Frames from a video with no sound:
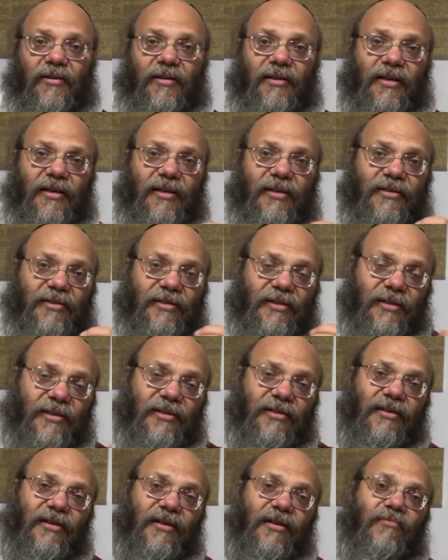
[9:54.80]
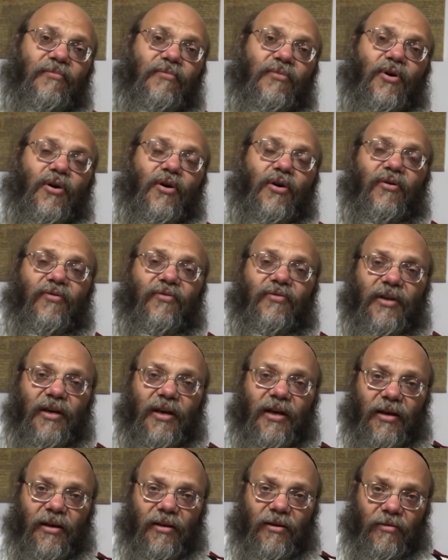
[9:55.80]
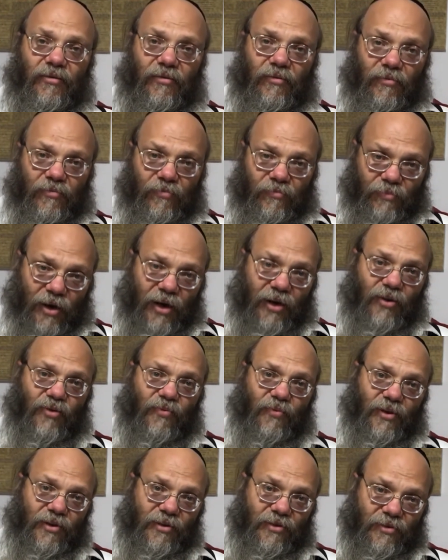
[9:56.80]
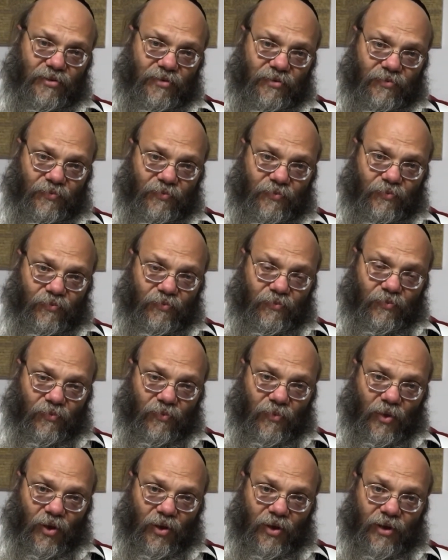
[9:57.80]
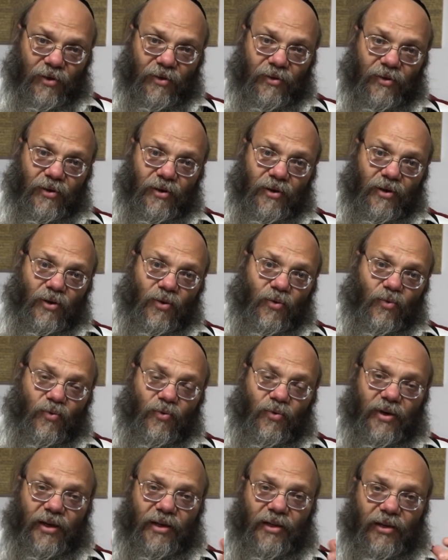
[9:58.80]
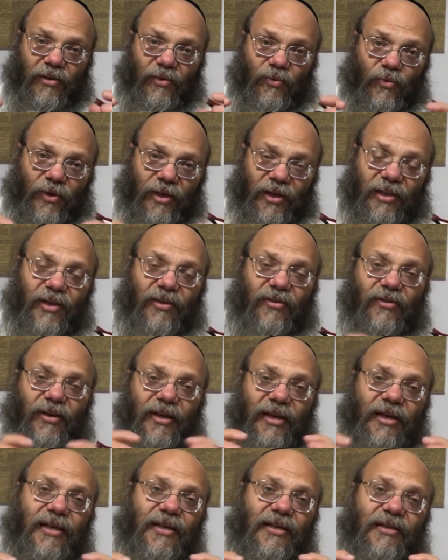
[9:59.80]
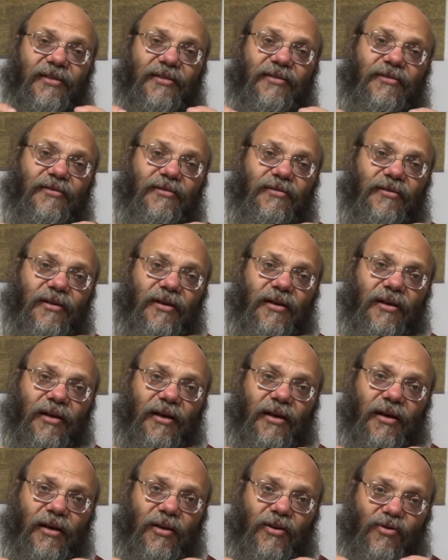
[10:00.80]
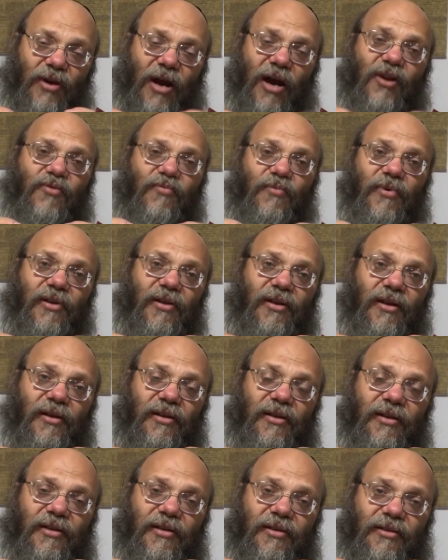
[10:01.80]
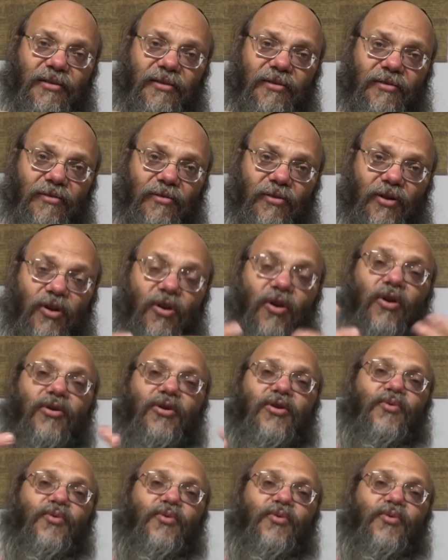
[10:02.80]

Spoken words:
the system of the punishments. Okay? When there is a judgment that is not